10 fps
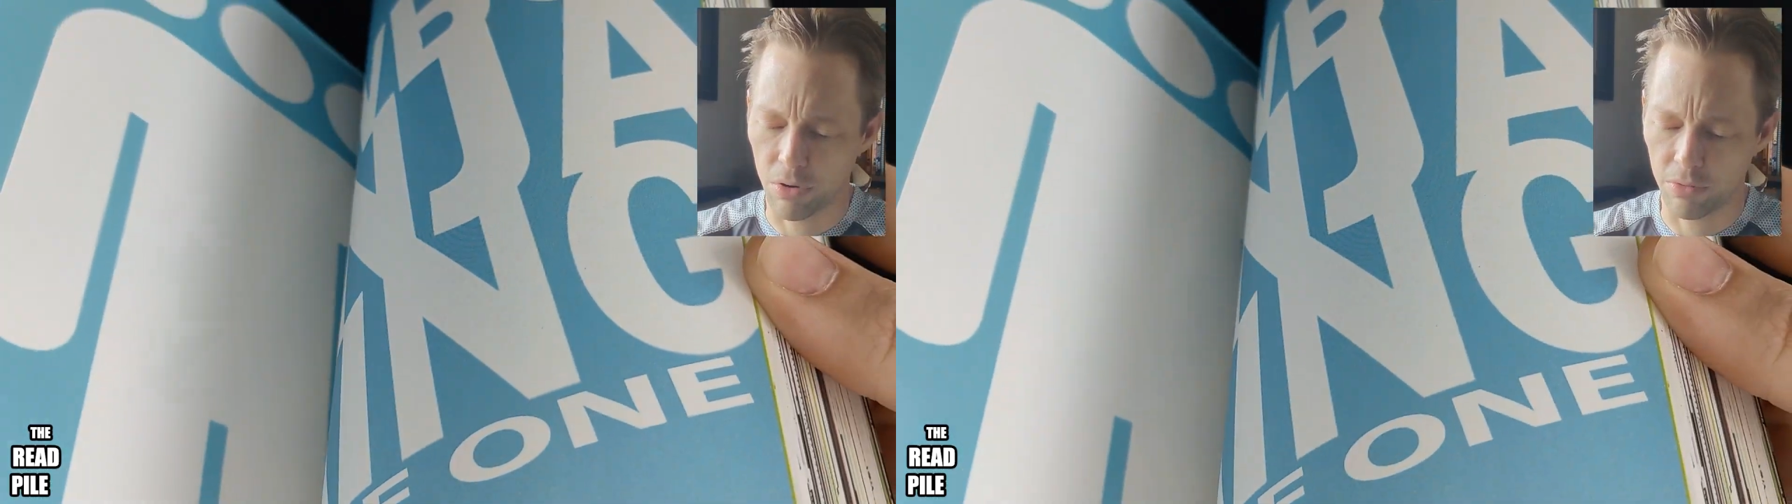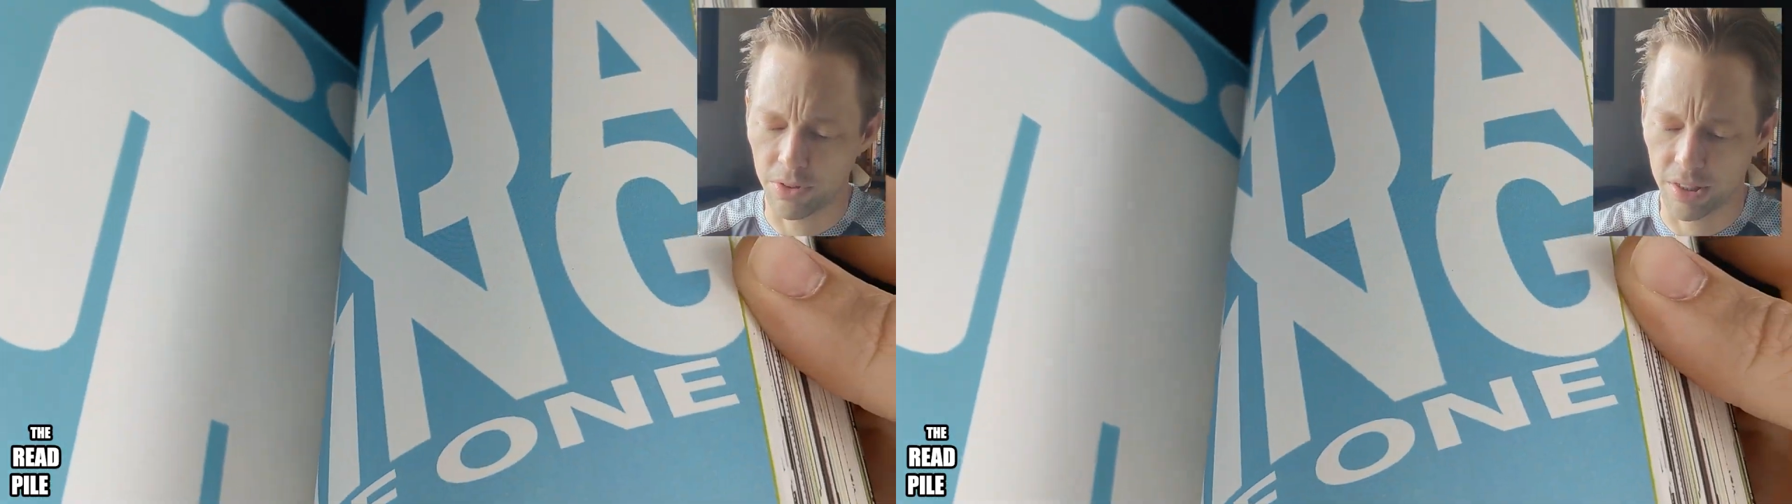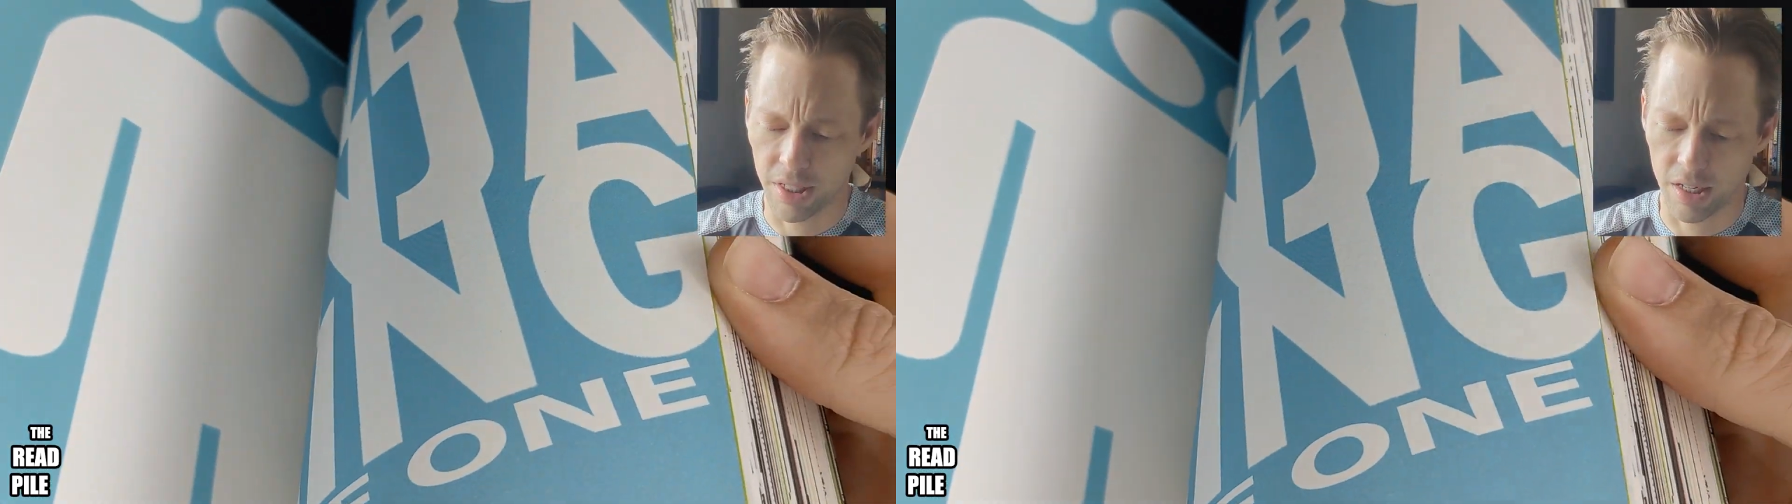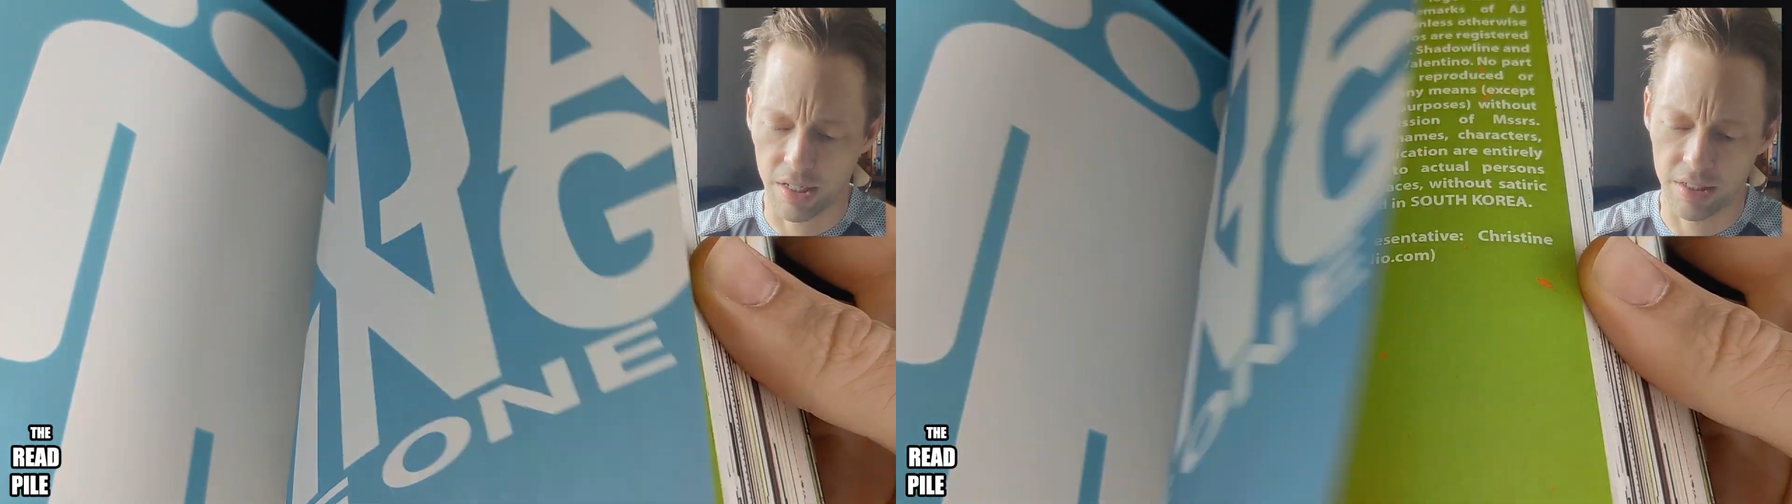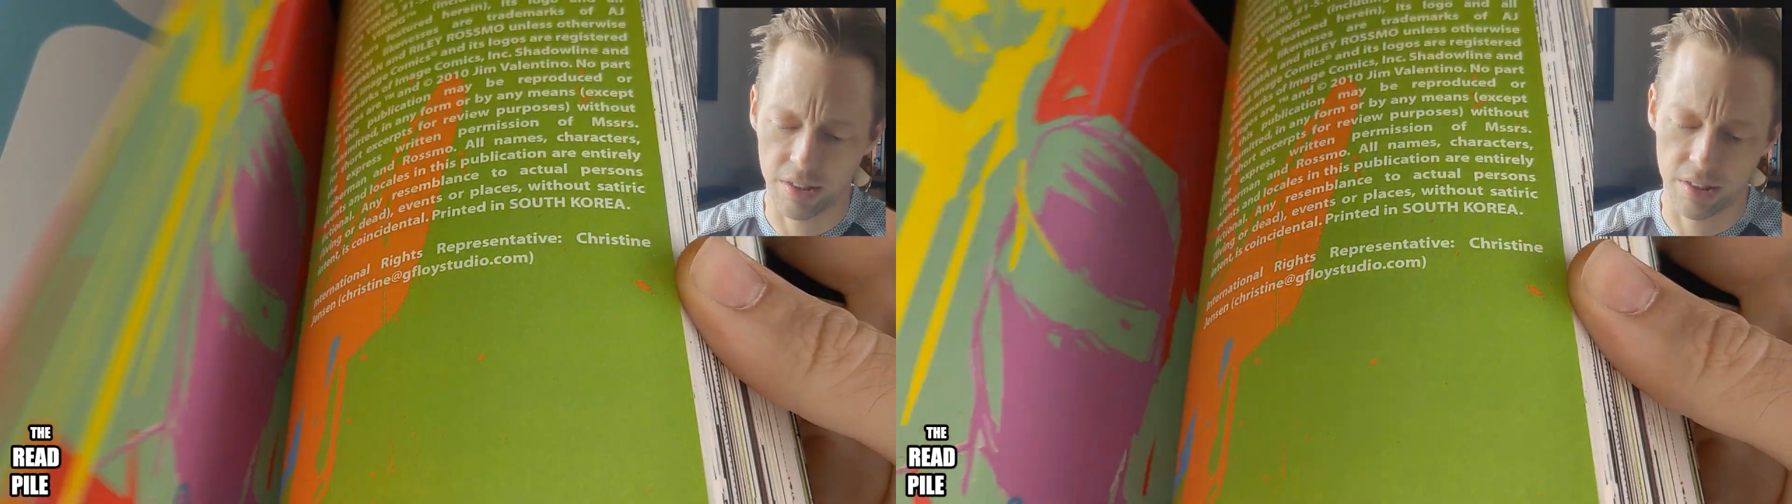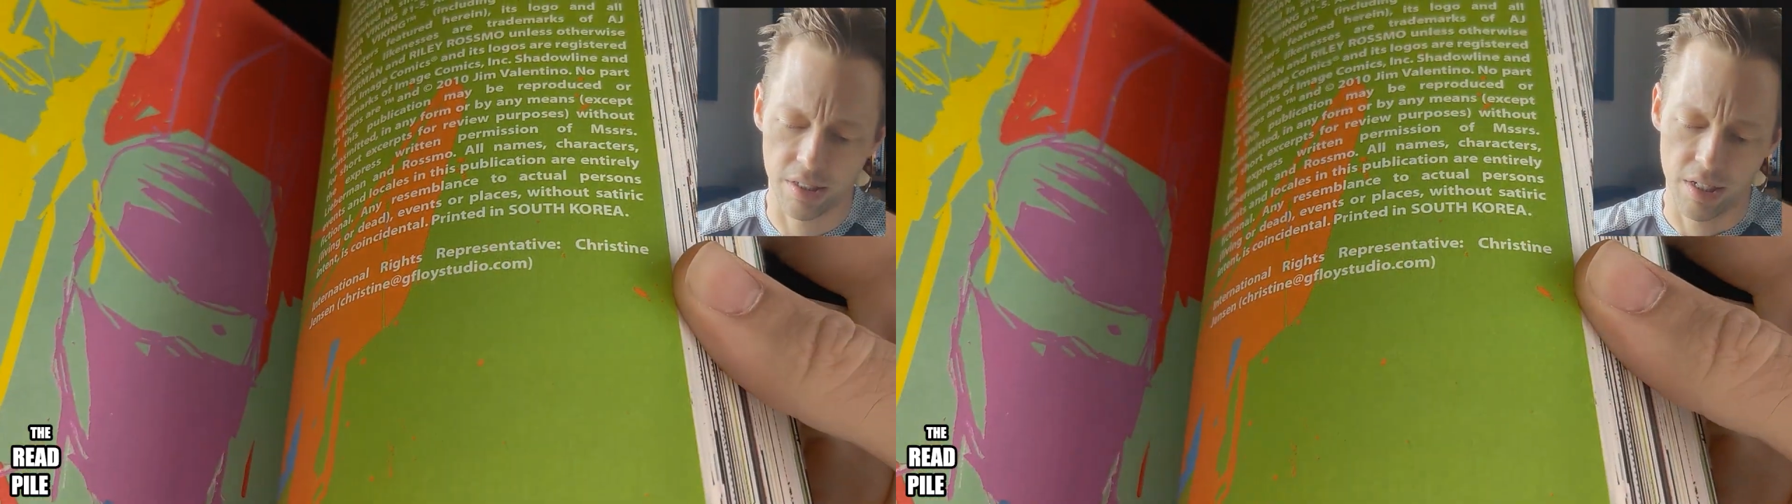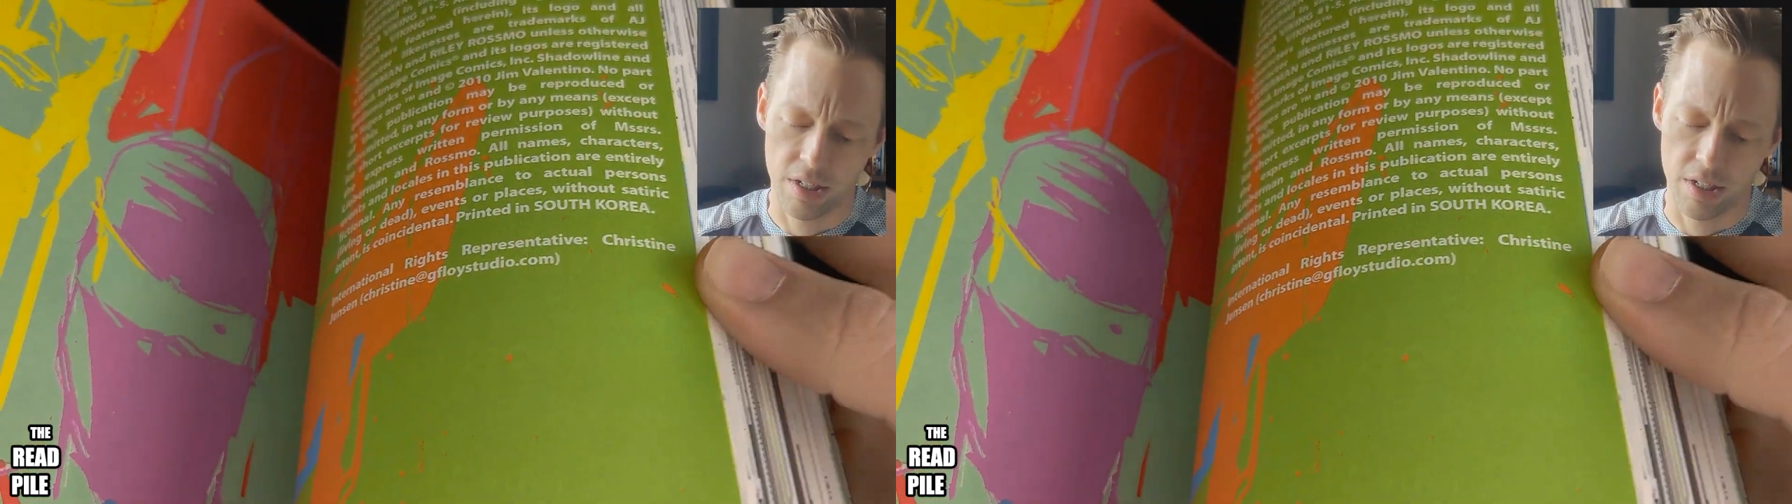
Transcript: oversized,